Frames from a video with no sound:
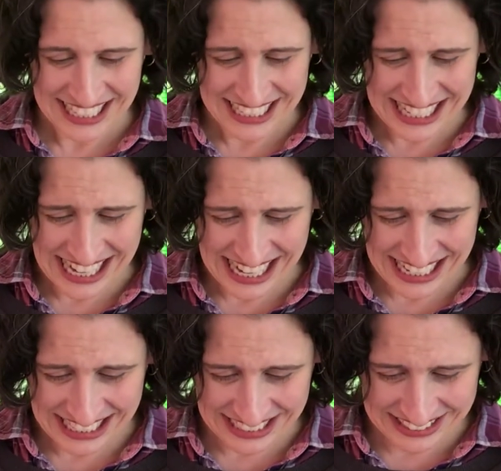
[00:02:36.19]

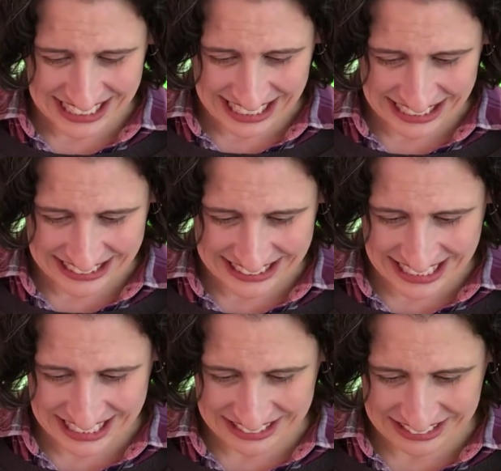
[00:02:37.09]
Yeah, okay,
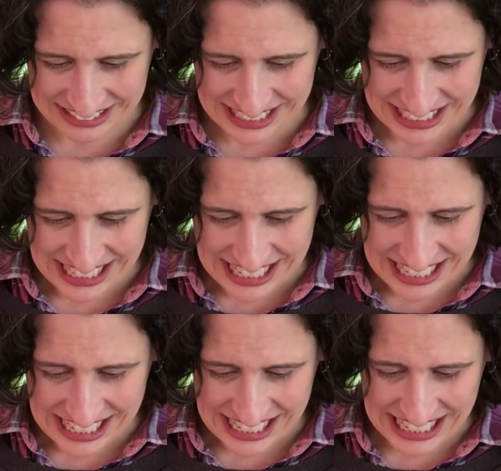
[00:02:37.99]
so
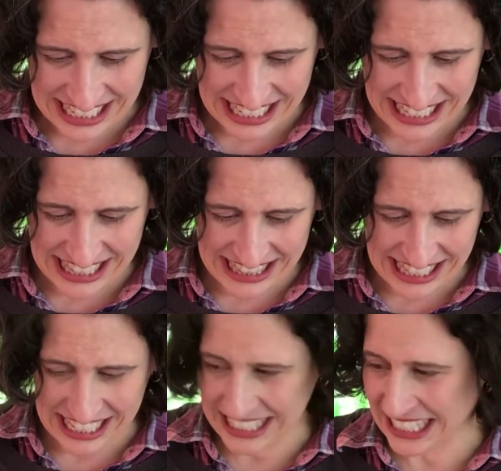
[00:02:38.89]

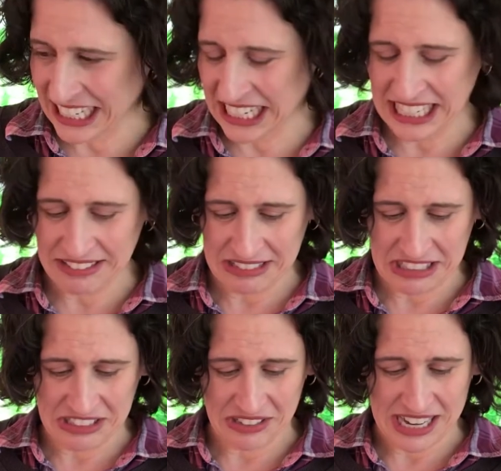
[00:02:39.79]
then they give
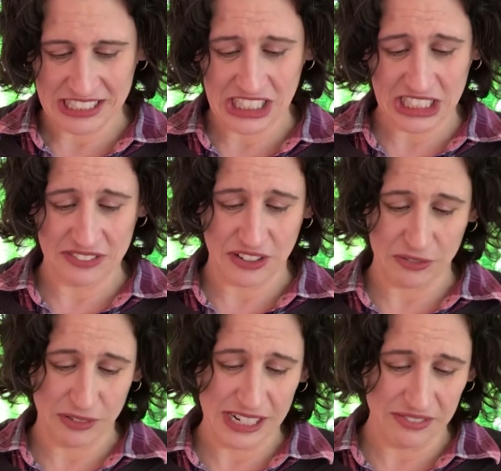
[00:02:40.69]
you directions
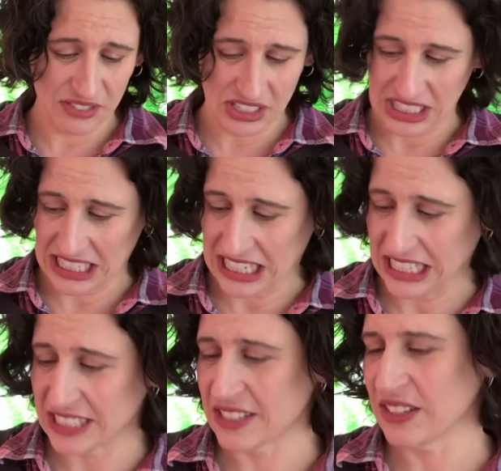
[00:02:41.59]
for refilling
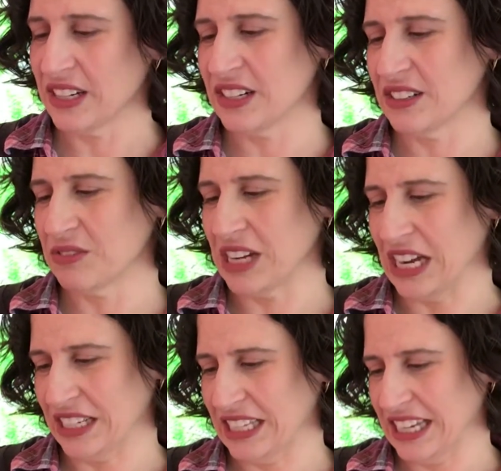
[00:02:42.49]
it. So there are
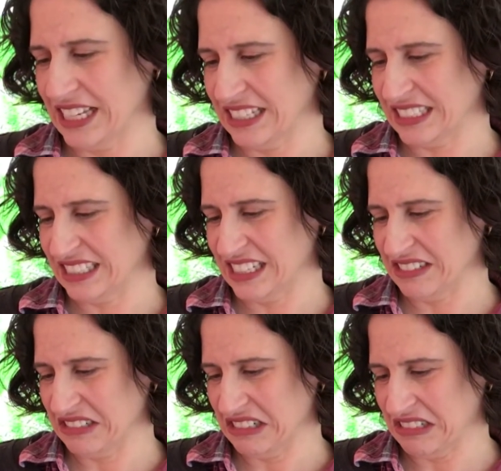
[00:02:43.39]
what, like, I
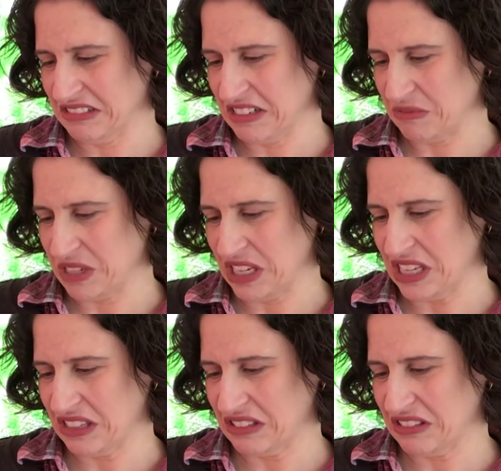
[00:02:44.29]
don't know how
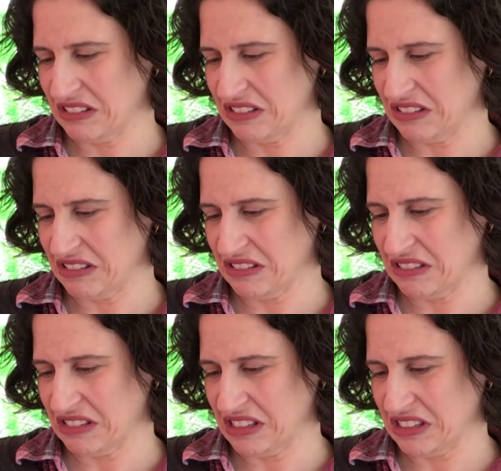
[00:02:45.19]
many.
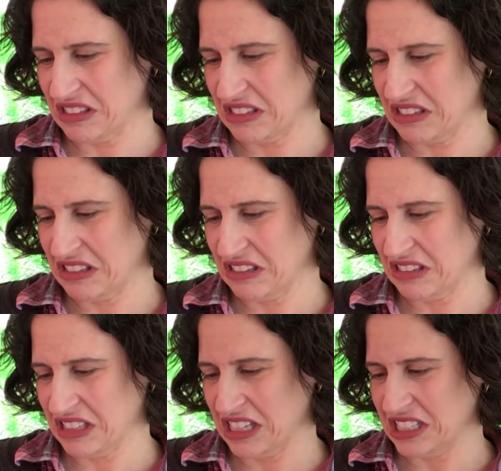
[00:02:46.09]
It's
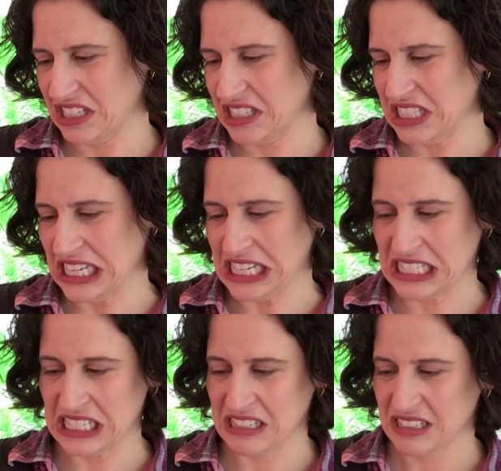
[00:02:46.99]
like
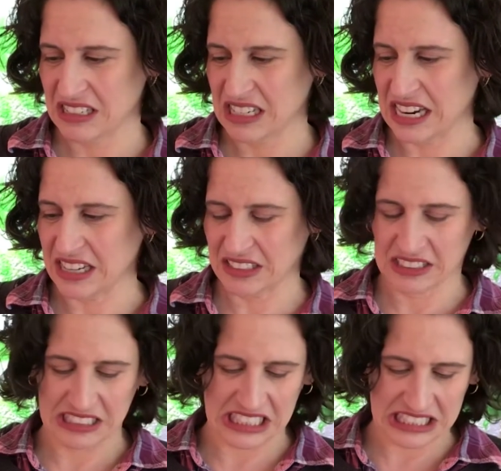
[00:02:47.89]
16. Yeah, it
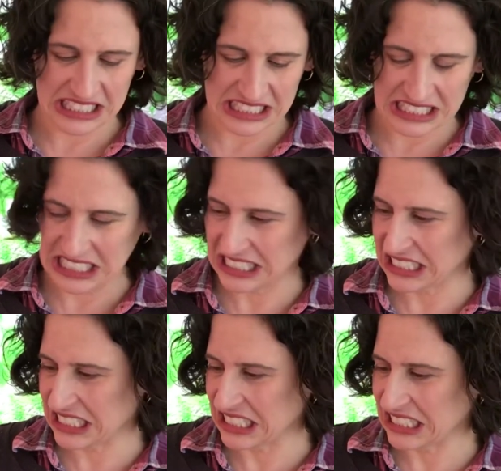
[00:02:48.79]
looks like 16
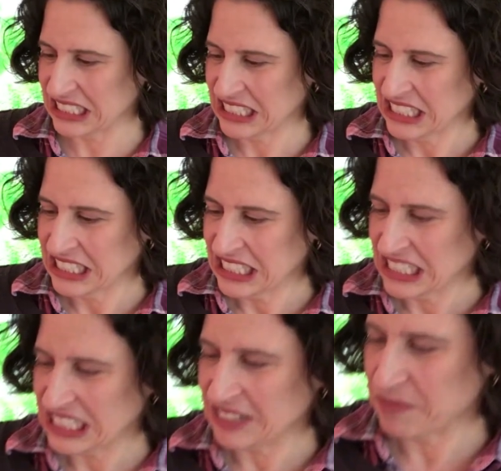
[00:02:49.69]
little
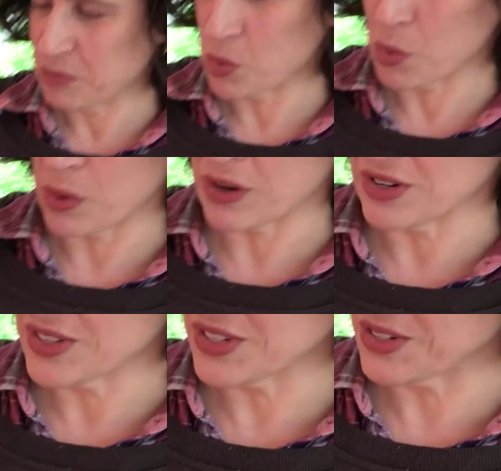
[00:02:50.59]

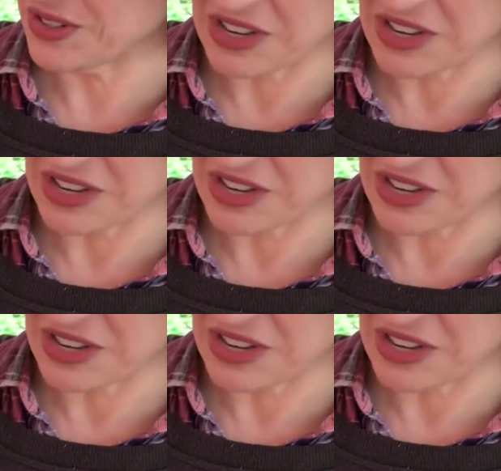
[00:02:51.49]
pores or